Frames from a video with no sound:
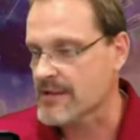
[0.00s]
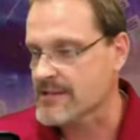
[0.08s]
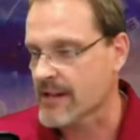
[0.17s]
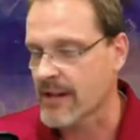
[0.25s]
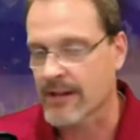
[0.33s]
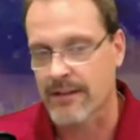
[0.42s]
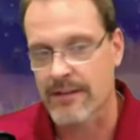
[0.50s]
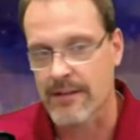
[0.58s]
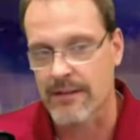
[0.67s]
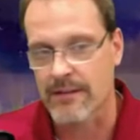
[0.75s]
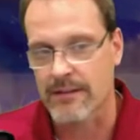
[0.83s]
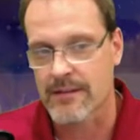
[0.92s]
singing to
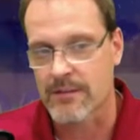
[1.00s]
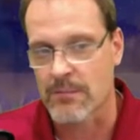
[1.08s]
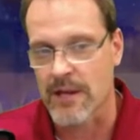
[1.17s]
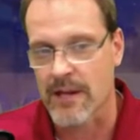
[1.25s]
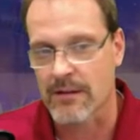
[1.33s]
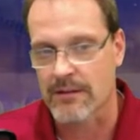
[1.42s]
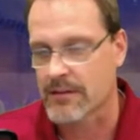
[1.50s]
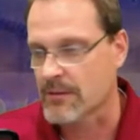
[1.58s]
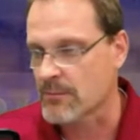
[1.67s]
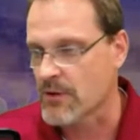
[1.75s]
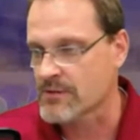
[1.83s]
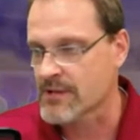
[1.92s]
the, to the me, to
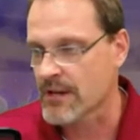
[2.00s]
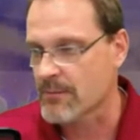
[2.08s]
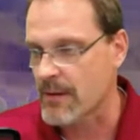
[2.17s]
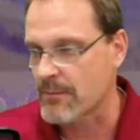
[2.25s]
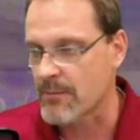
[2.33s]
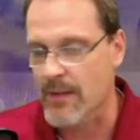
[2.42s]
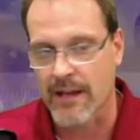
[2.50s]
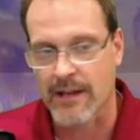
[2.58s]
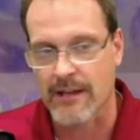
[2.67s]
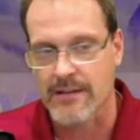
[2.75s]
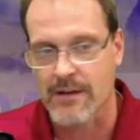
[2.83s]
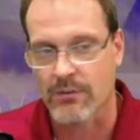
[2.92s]
the music, maybe
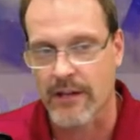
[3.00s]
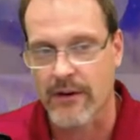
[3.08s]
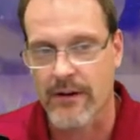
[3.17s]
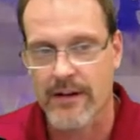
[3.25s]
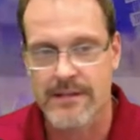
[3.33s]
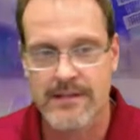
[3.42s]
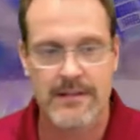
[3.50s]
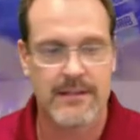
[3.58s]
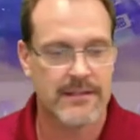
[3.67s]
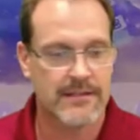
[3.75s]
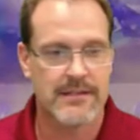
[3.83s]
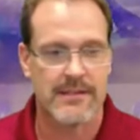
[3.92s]
making his own lyrics.
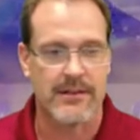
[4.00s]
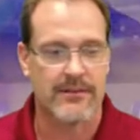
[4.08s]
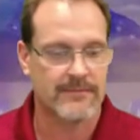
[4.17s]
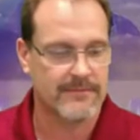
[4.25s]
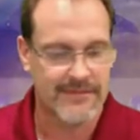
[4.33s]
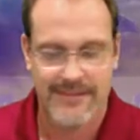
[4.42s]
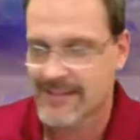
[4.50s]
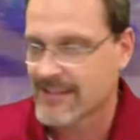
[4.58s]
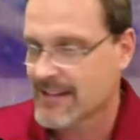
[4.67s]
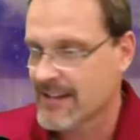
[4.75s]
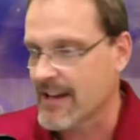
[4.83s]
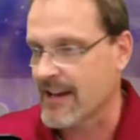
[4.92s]
So,
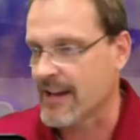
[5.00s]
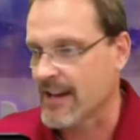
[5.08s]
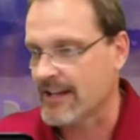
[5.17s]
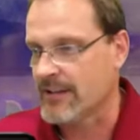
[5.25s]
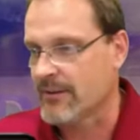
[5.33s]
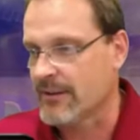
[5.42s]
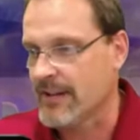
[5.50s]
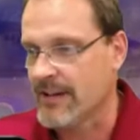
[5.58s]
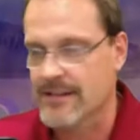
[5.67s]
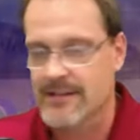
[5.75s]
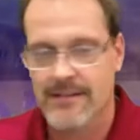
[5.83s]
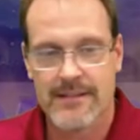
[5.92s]
hey, how you doing,
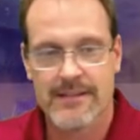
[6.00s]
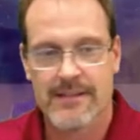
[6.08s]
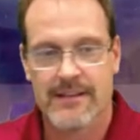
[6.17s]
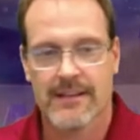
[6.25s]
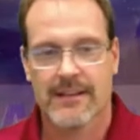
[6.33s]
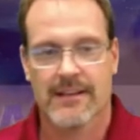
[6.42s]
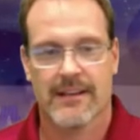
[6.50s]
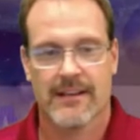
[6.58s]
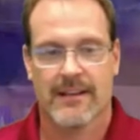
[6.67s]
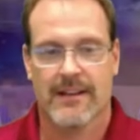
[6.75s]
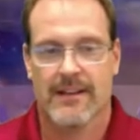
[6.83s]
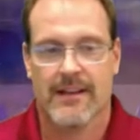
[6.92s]
Dennis?
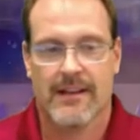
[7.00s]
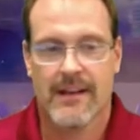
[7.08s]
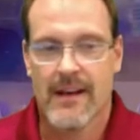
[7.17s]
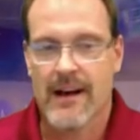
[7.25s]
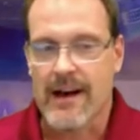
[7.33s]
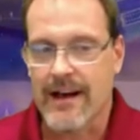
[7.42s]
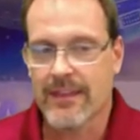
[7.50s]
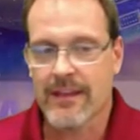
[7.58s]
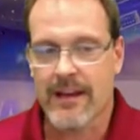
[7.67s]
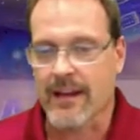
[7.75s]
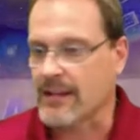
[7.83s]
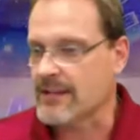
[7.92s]
I thought I'd